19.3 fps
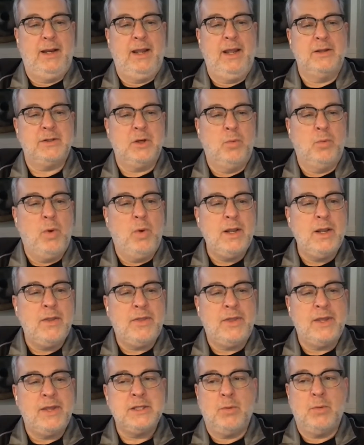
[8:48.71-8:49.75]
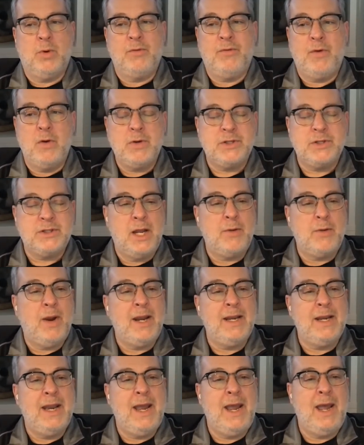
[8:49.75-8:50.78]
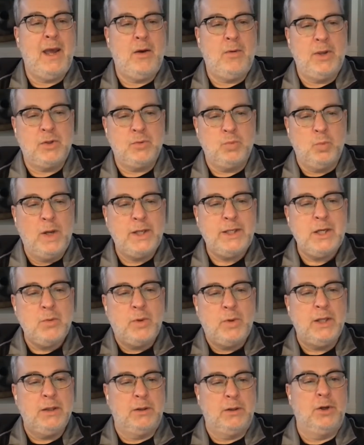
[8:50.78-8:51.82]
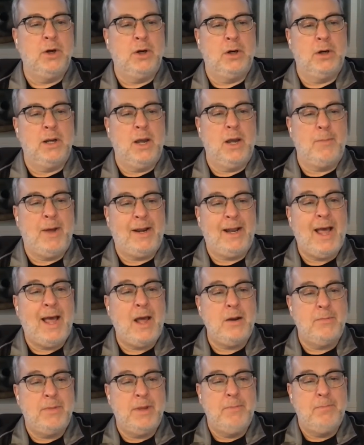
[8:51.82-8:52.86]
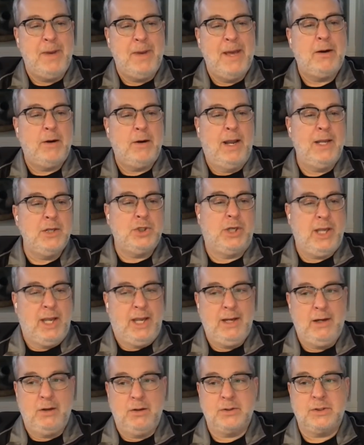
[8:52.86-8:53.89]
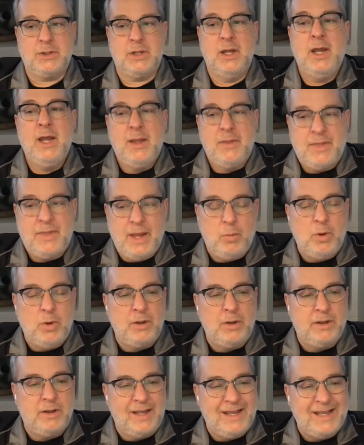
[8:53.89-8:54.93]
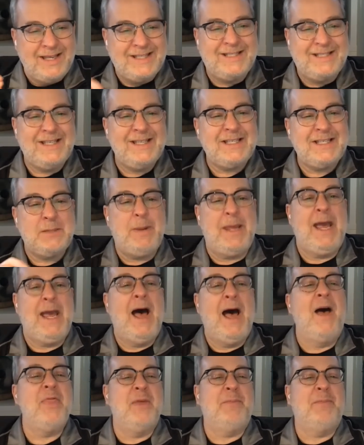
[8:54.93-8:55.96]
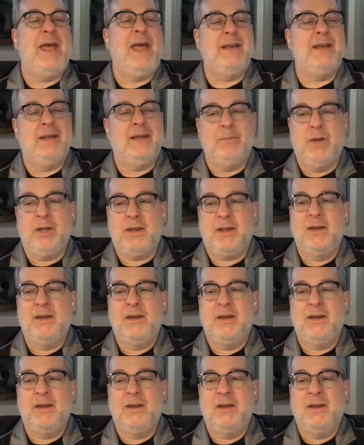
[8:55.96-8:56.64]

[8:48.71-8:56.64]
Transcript: And so one of the things that we're focused on right now is, what did we learn about how to be better educators that will exist beyond the pandemic?